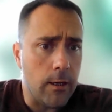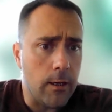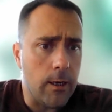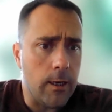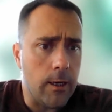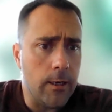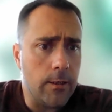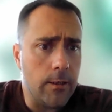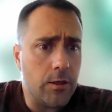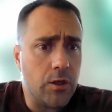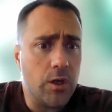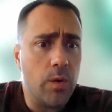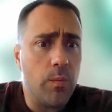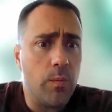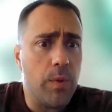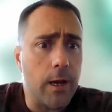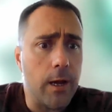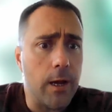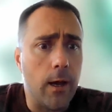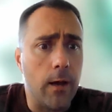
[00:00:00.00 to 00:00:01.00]
And it should
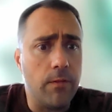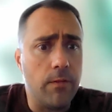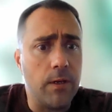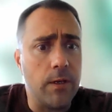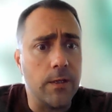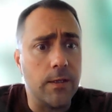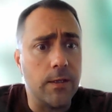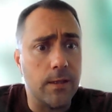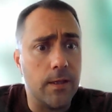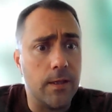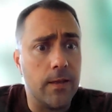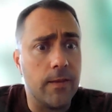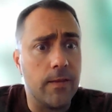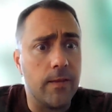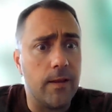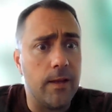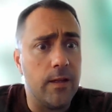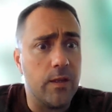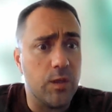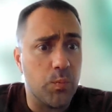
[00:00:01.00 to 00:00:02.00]
be obvious that
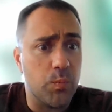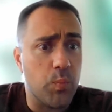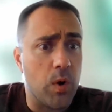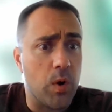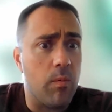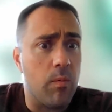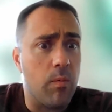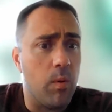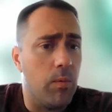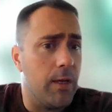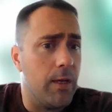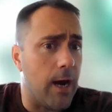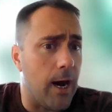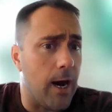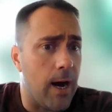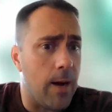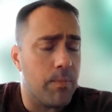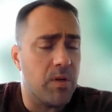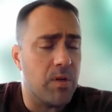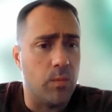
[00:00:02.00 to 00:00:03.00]
it's probably
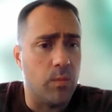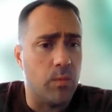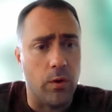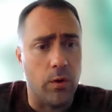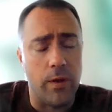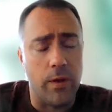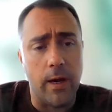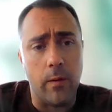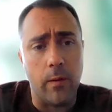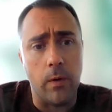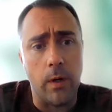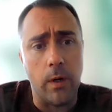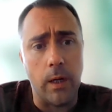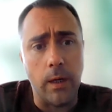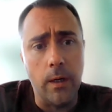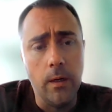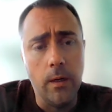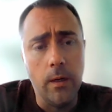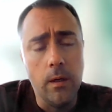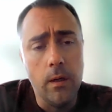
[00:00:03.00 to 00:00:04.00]
optimal that way,
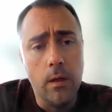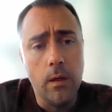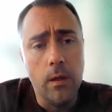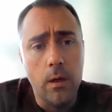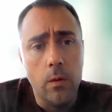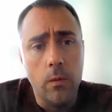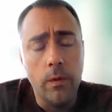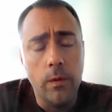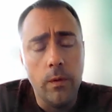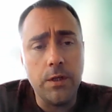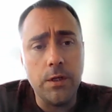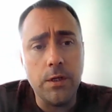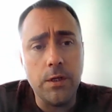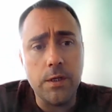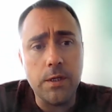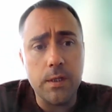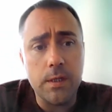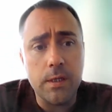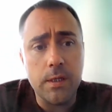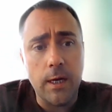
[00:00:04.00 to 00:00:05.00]
which is
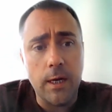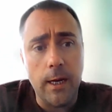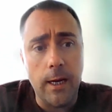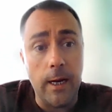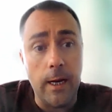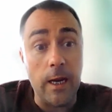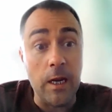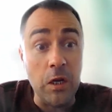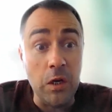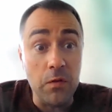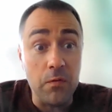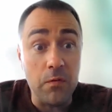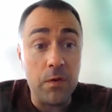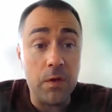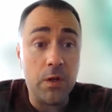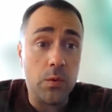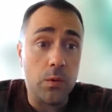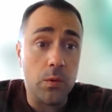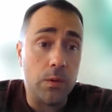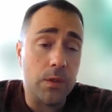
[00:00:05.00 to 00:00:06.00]
to say,
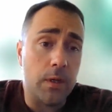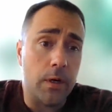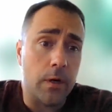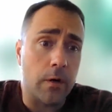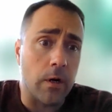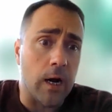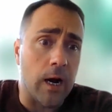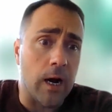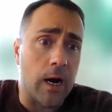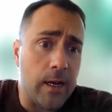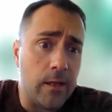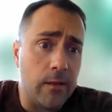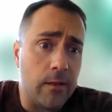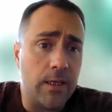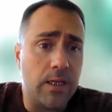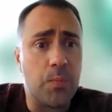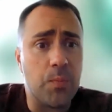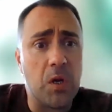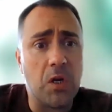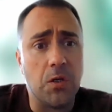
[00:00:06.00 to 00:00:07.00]
individuals that are highly
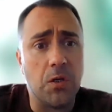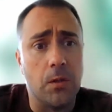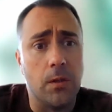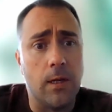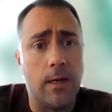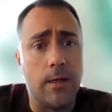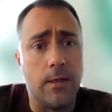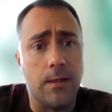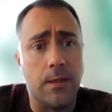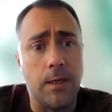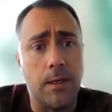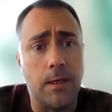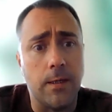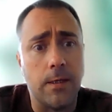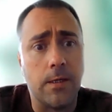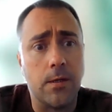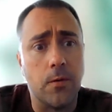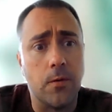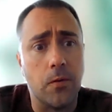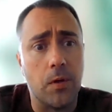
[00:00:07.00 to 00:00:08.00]
specialized in a
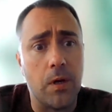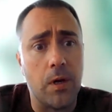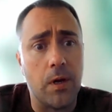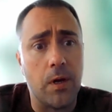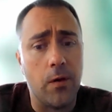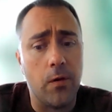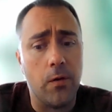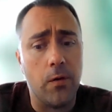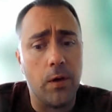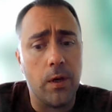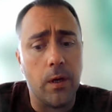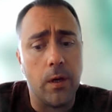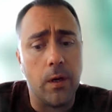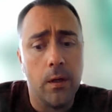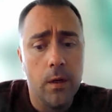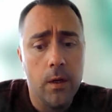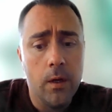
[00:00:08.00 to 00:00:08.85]
certain area